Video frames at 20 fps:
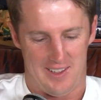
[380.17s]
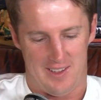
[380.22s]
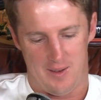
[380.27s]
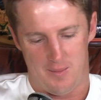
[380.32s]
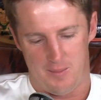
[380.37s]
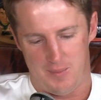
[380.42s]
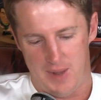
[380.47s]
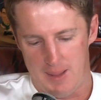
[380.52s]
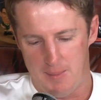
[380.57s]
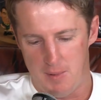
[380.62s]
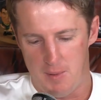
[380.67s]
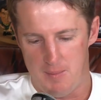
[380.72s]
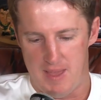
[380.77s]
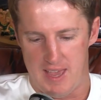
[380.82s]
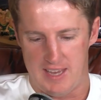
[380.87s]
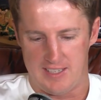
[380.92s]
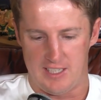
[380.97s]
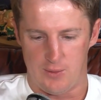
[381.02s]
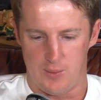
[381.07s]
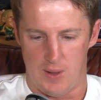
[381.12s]
Bradman
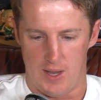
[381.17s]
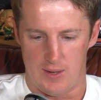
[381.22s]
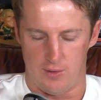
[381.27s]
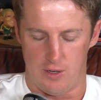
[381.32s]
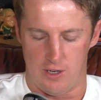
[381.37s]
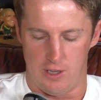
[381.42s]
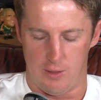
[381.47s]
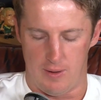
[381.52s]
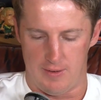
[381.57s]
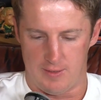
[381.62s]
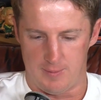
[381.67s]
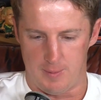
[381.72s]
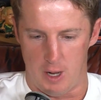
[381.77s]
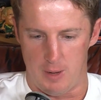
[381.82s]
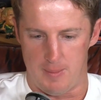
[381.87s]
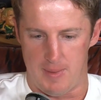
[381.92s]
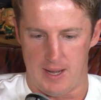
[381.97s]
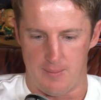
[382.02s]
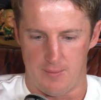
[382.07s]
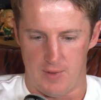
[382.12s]
best is one rule that we've
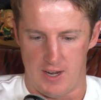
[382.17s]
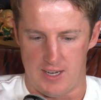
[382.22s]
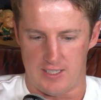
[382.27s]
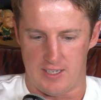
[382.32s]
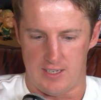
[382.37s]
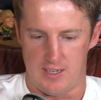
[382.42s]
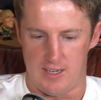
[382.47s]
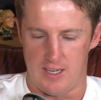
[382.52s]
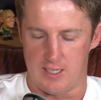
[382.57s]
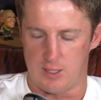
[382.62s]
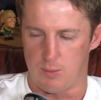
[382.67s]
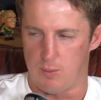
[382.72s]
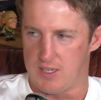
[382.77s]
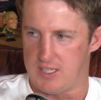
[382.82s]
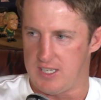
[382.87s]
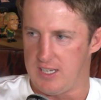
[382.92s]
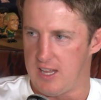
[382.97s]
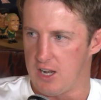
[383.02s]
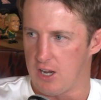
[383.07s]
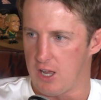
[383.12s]
spoken about in recent years, and we
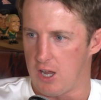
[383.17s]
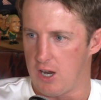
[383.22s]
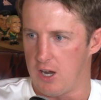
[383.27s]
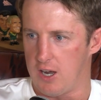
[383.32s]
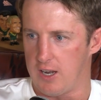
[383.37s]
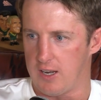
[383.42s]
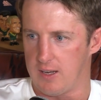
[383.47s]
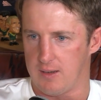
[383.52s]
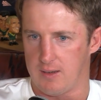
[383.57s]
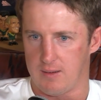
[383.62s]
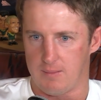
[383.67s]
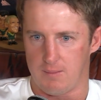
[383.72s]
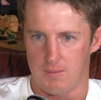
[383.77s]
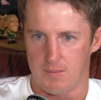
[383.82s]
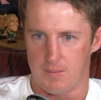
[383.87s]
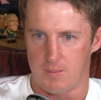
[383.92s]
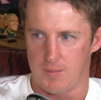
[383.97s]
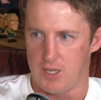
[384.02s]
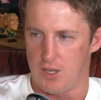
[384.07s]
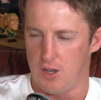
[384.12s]
sit there and go,
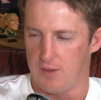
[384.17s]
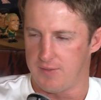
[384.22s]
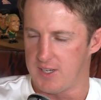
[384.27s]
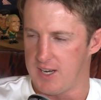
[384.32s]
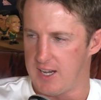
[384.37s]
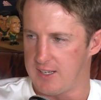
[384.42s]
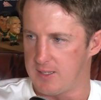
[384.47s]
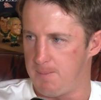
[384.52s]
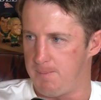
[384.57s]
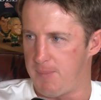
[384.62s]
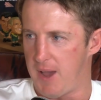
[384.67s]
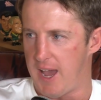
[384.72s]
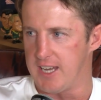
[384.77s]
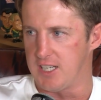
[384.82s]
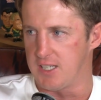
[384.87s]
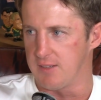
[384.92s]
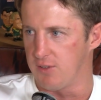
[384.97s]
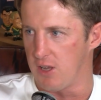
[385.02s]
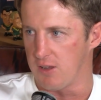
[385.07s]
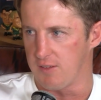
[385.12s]
he often has a
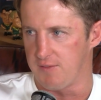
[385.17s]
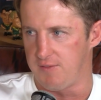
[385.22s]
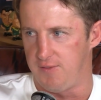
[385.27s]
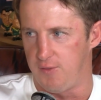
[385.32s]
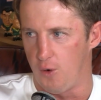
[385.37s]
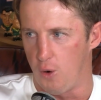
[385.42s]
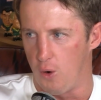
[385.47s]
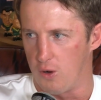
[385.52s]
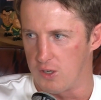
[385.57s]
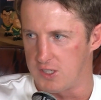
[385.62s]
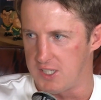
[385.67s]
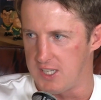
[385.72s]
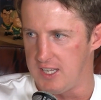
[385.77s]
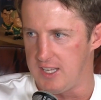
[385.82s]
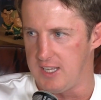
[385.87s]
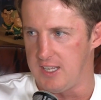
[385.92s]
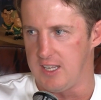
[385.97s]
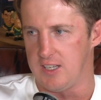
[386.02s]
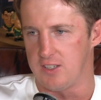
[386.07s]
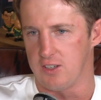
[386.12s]
base of like 40.
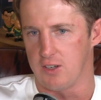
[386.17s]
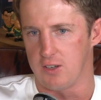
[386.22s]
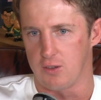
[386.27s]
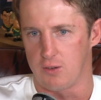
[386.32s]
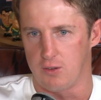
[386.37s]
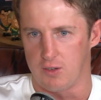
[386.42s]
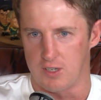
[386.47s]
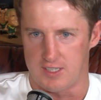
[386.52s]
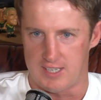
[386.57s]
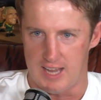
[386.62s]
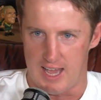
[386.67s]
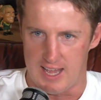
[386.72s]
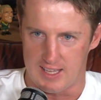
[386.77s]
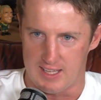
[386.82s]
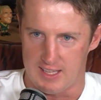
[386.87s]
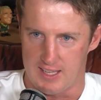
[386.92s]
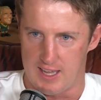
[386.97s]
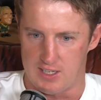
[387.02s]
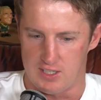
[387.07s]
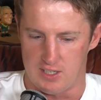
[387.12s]
He's on a good
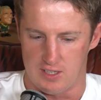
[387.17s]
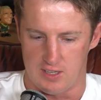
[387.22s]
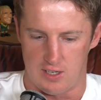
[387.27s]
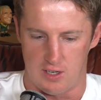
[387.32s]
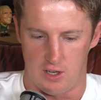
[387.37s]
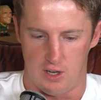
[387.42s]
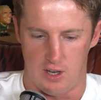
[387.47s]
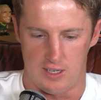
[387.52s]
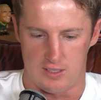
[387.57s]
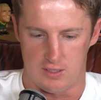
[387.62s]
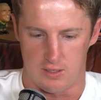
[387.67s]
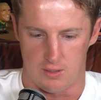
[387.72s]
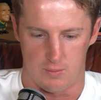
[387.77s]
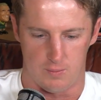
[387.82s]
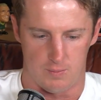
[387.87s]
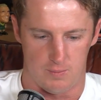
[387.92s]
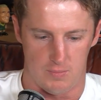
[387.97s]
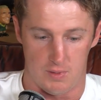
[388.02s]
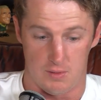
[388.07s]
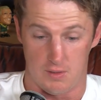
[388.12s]
attacking edge at the Knights, or
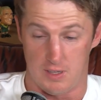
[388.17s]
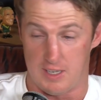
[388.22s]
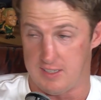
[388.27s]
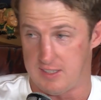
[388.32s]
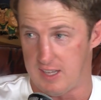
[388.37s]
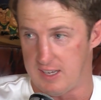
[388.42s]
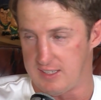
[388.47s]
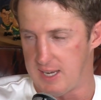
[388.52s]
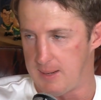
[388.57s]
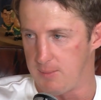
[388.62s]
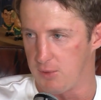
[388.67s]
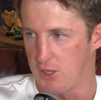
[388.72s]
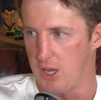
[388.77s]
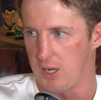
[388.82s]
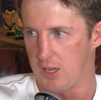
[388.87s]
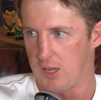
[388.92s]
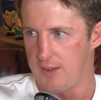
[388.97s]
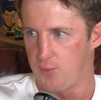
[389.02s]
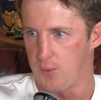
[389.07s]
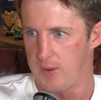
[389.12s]
at least they seem to go
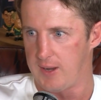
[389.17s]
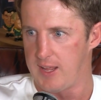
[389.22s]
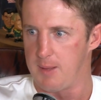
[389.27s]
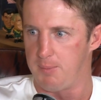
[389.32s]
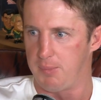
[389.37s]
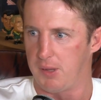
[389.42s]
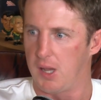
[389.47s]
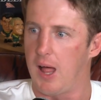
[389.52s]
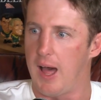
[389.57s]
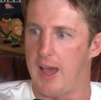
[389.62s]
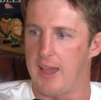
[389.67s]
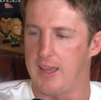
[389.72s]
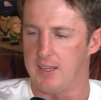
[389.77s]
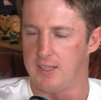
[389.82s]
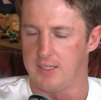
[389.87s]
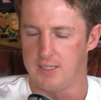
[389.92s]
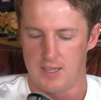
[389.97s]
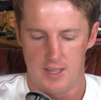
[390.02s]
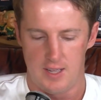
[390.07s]
to left when he plays.